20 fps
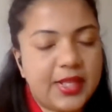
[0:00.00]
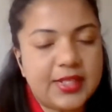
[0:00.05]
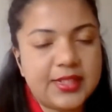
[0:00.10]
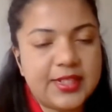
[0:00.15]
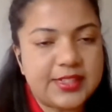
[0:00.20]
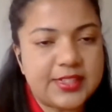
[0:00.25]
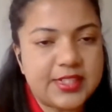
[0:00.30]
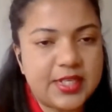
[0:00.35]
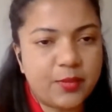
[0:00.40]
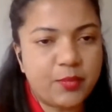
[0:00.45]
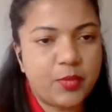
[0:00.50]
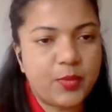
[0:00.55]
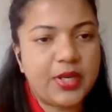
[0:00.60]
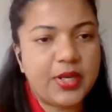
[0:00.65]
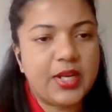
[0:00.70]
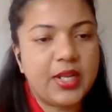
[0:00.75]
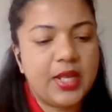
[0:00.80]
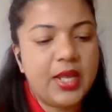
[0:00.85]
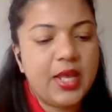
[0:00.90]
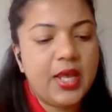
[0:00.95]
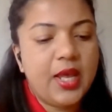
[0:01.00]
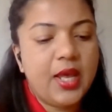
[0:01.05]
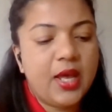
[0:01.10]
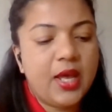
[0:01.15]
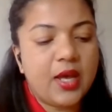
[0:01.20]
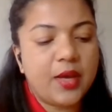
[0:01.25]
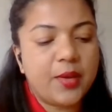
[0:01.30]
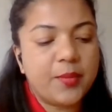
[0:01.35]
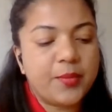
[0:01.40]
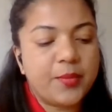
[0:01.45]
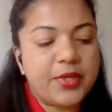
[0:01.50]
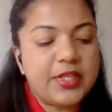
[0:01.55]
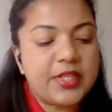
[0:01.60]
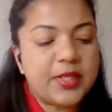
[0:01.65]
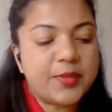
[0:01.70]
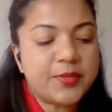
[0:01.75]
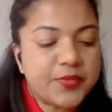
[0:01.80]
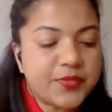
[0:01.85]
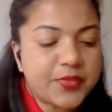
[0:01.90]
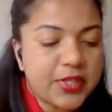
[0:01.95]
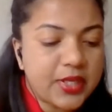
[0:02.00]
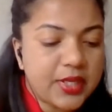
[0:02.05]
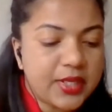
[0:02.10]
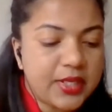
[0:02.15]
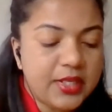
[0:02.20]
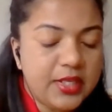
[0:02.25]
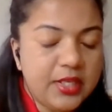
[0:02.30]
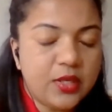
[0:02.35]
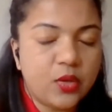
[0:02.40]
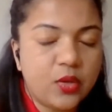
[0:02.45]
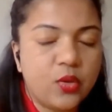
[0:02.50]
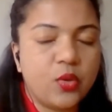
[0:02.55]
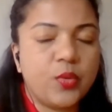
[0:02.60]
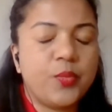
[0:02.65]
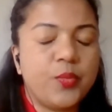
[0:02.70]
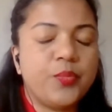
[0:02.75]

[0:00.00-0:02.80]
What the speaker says: That's number one. In terms of the EO,